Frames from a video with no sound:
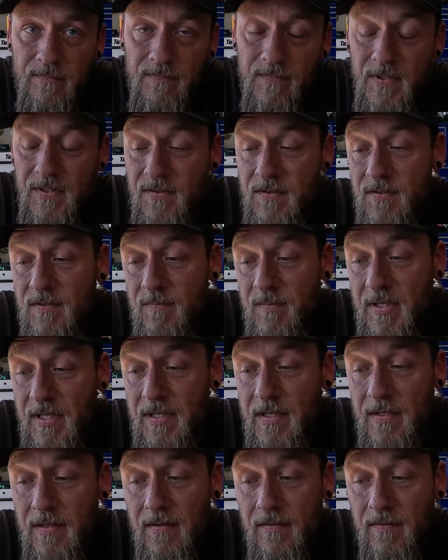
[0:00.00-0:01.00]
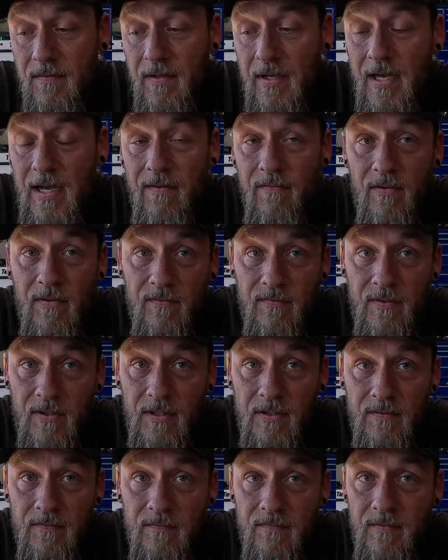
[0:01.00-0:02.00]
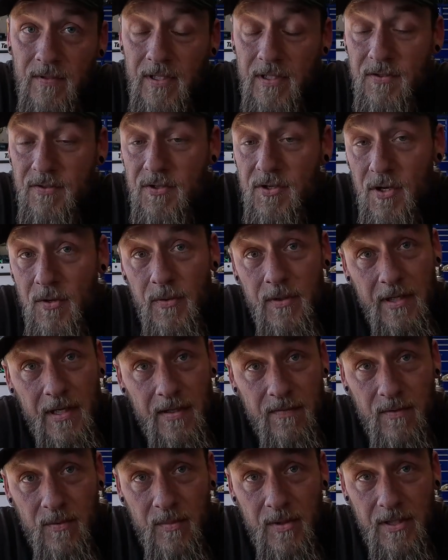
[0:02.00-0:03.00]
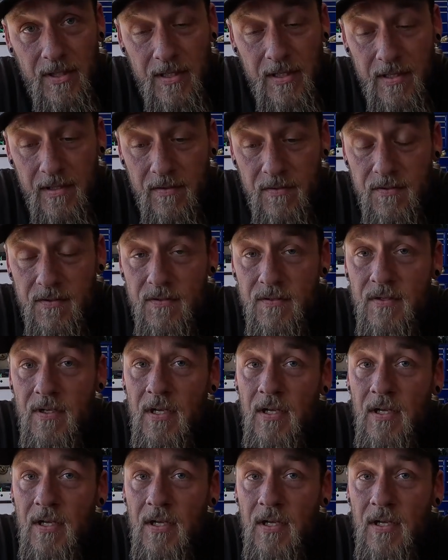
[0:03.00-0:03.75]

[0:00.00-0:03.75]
This is me having fun and showing everybody else